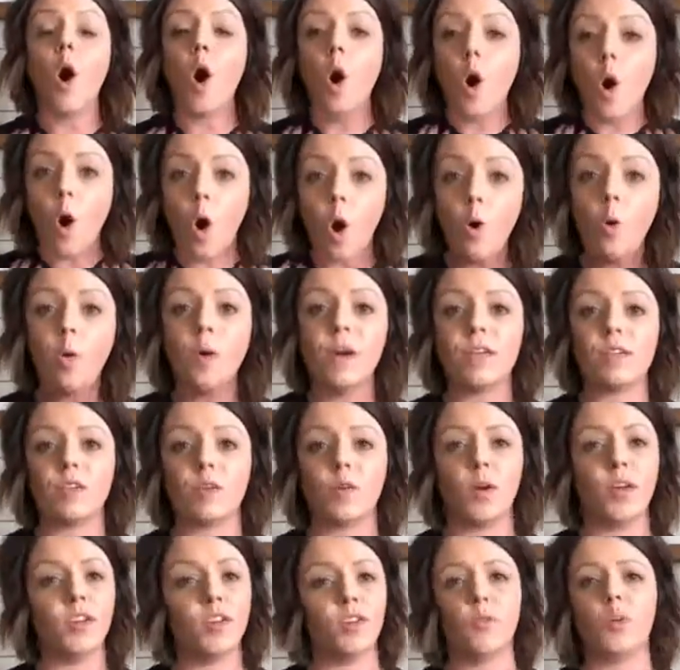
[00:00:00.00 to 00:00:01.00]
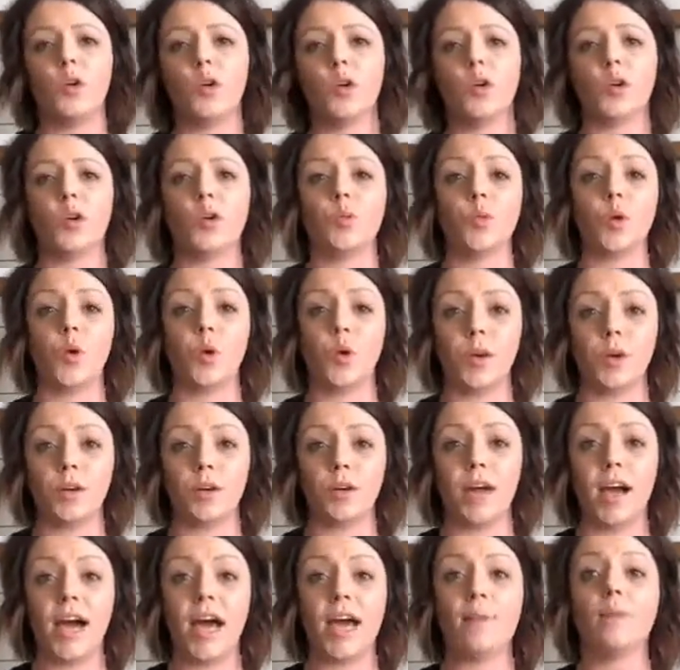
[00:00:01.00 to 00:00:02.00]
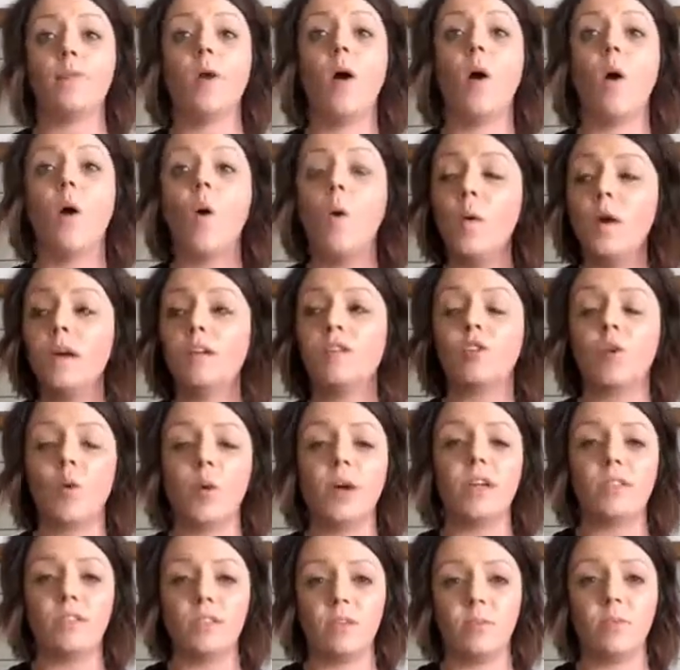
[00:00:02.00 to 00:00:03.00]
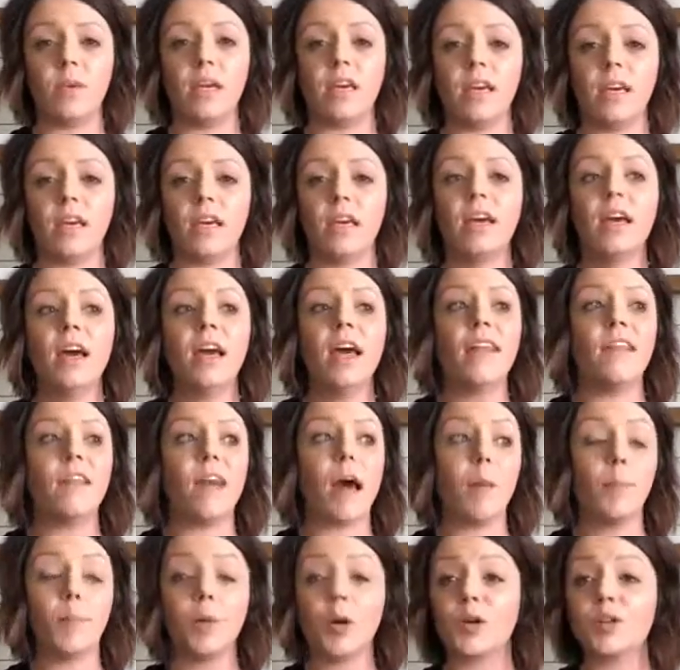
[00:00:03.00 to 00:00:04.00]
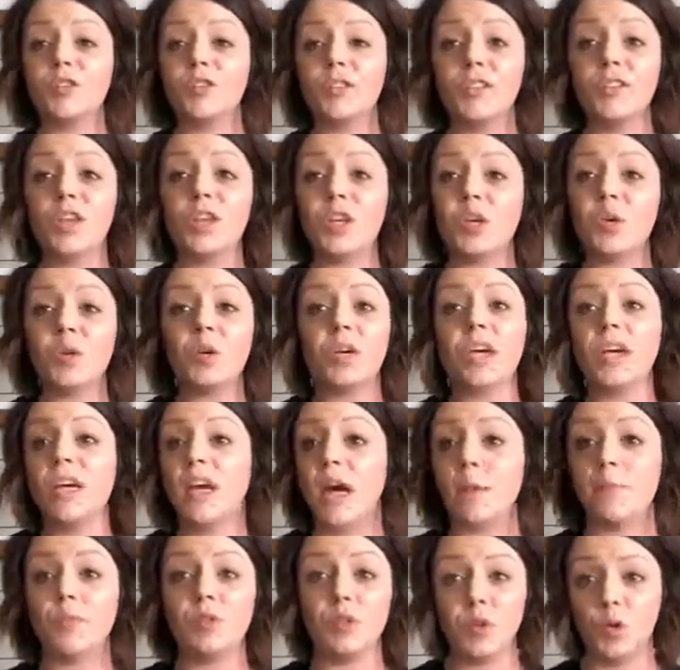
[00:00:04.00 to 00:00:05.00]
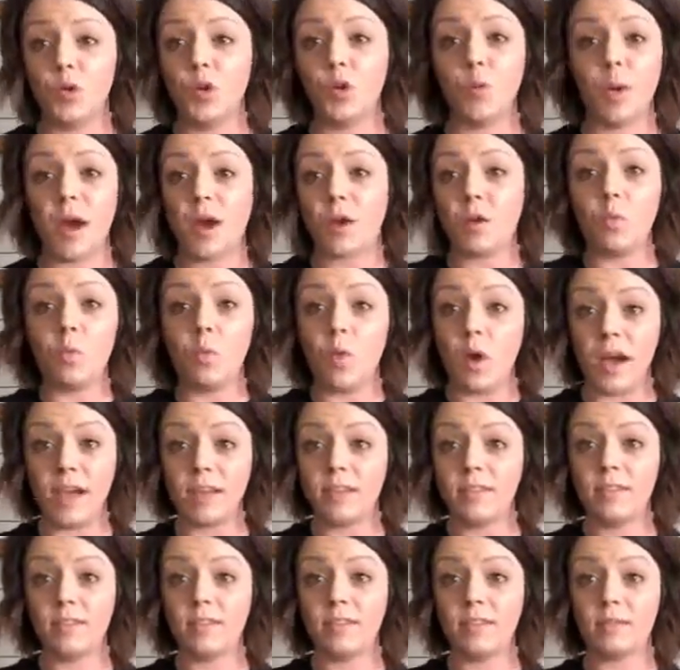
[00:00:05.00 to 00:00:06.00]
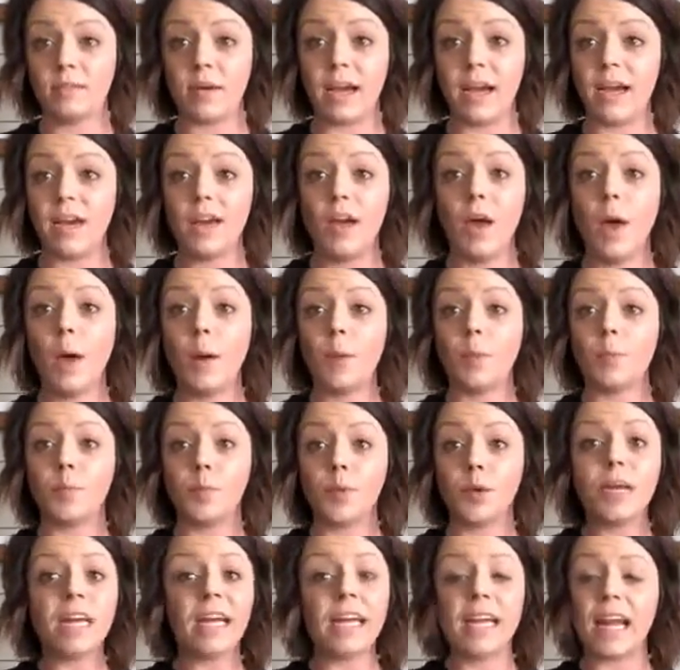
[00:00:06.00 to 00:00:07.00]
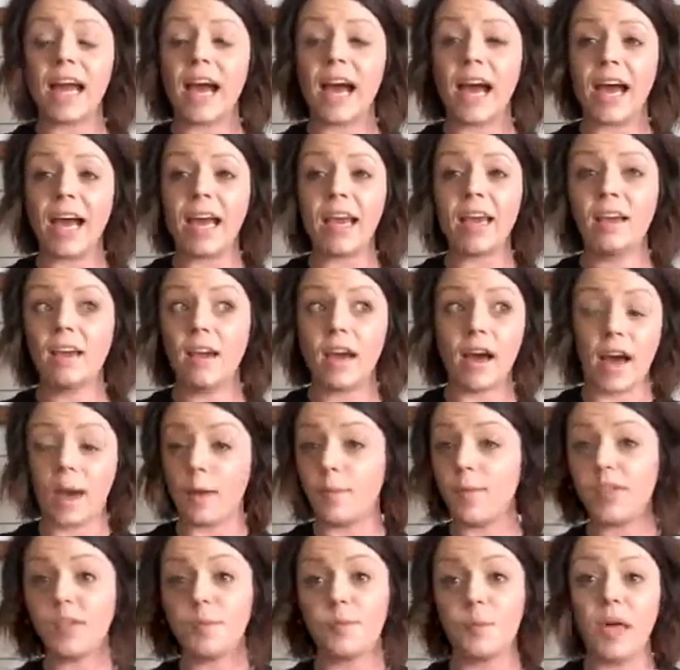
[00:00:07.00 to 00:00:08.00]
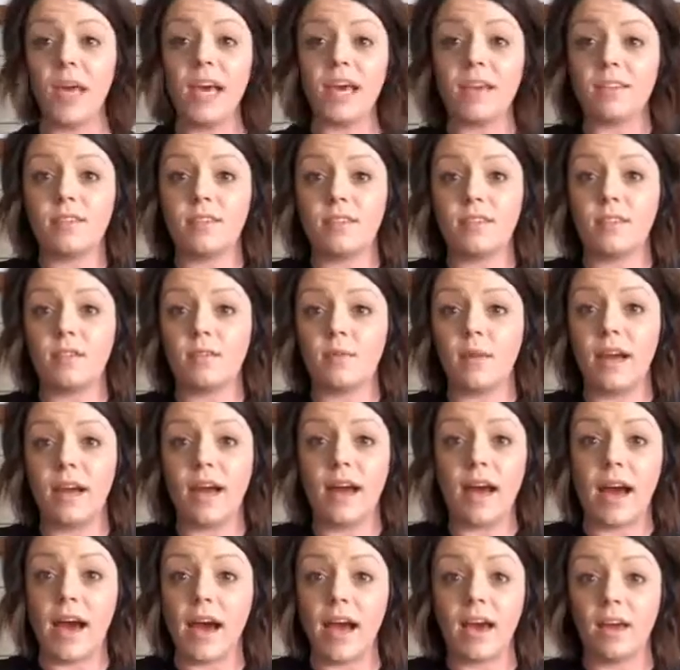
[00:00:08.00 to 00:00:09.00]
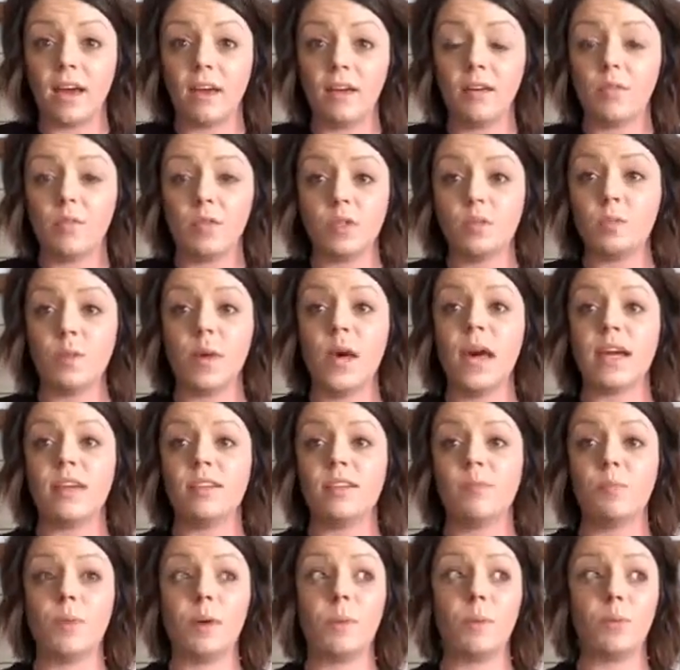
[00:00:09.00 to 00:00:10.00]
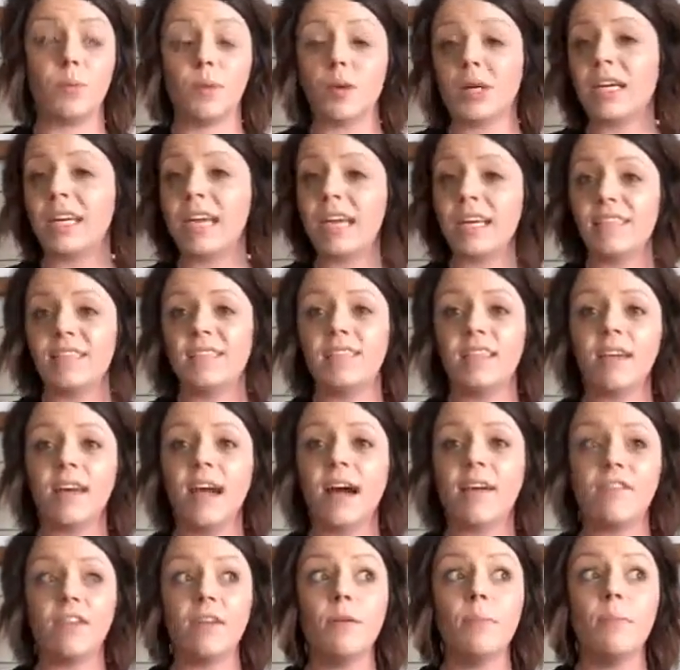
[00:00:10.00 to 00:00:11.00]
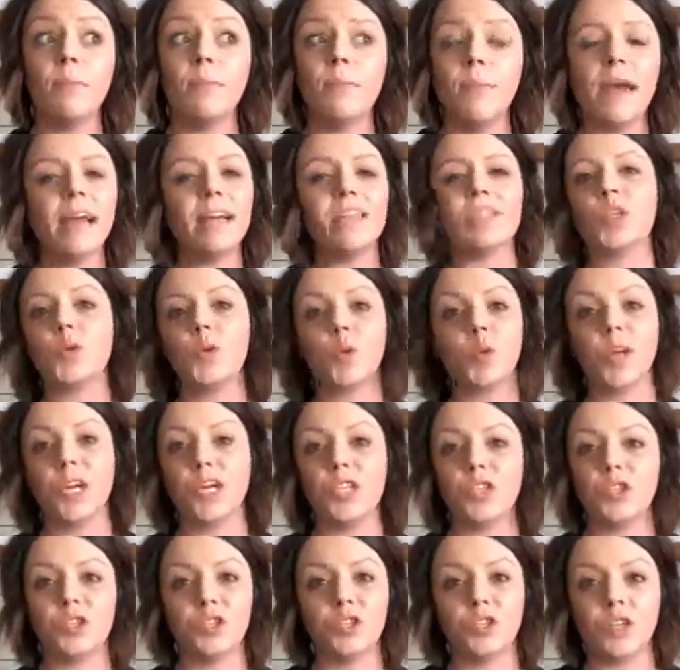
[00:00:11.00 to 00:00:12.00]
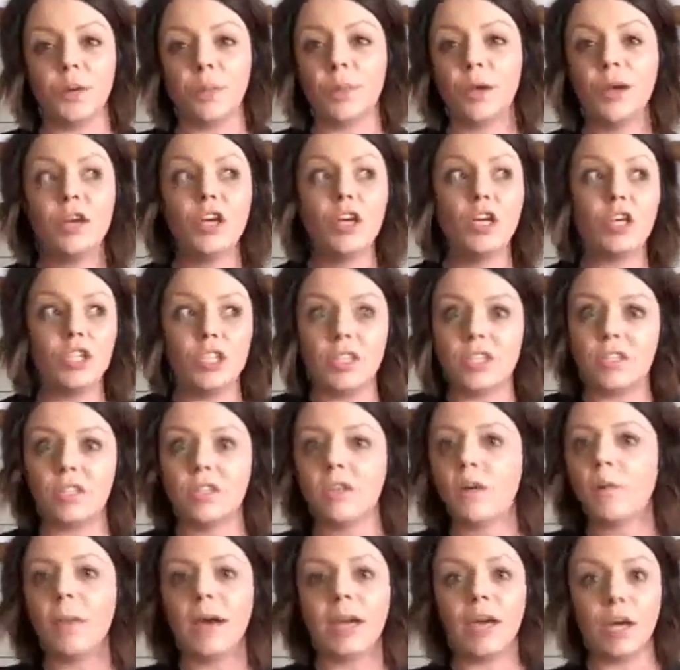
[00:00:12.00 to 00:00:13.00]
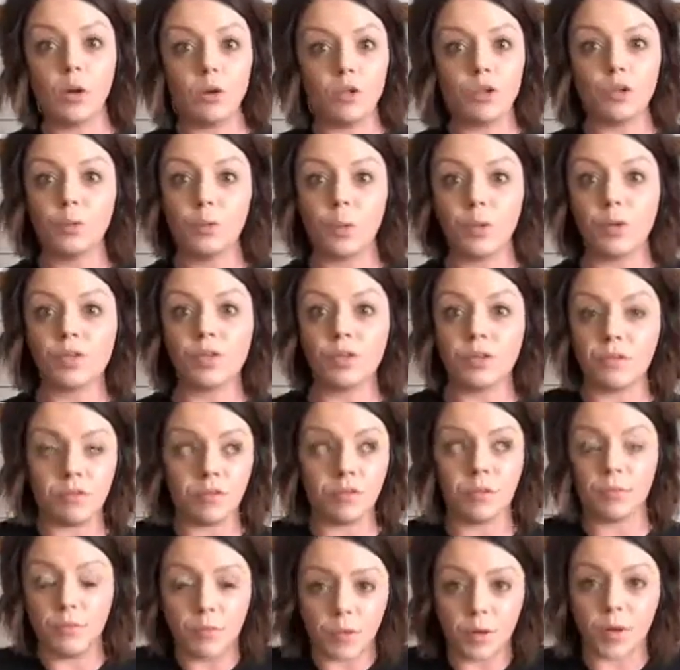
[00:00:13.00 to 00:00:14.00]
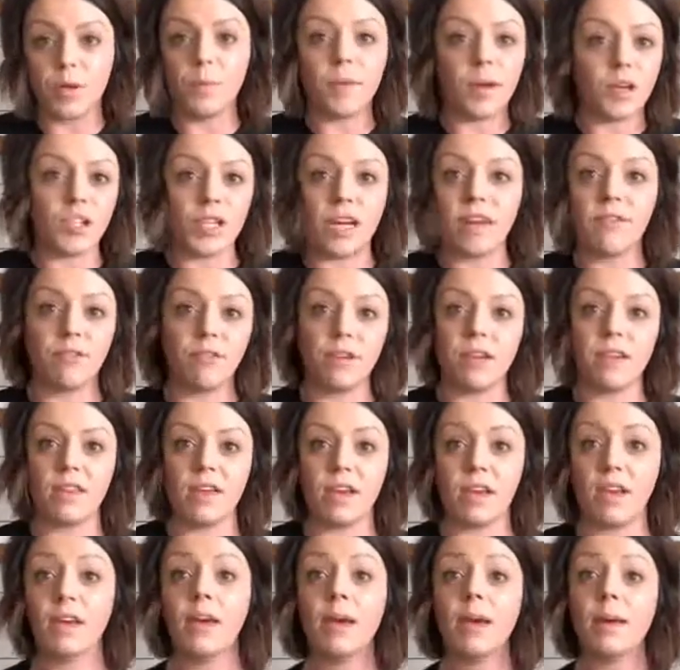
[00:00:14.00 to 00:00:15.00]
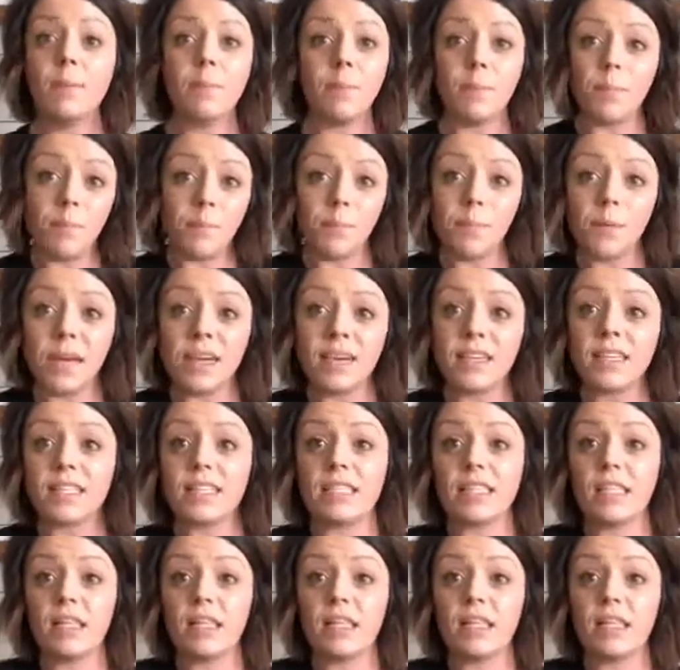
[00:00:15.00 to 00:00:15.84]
always going to be your enroller. I am always going to be that person that you can come to no matter what, right? Brooke and I was placed, right? I was placed, but Brooke and I still have an amazing relationship. She's still my go-to person for pretty much everything because